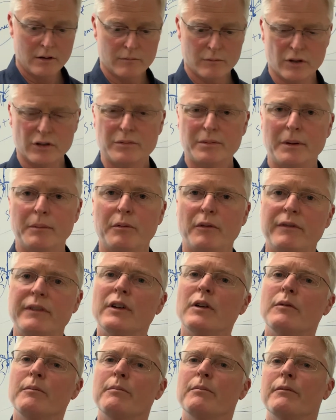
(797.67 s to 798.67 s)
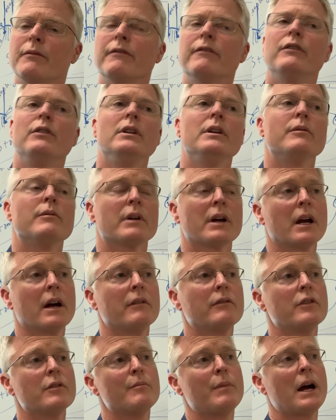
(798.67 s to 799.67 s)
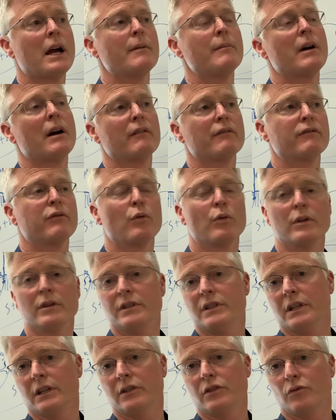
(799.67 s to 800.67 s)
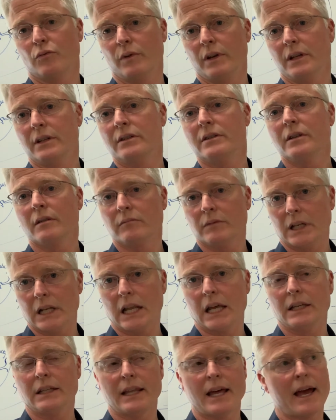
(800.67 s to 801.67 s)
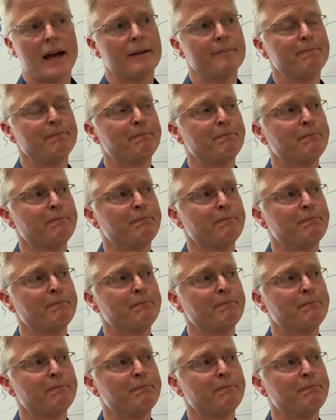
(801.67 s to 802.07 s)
Most people feel fully recovered by about 4 to 6 weeks, something like that.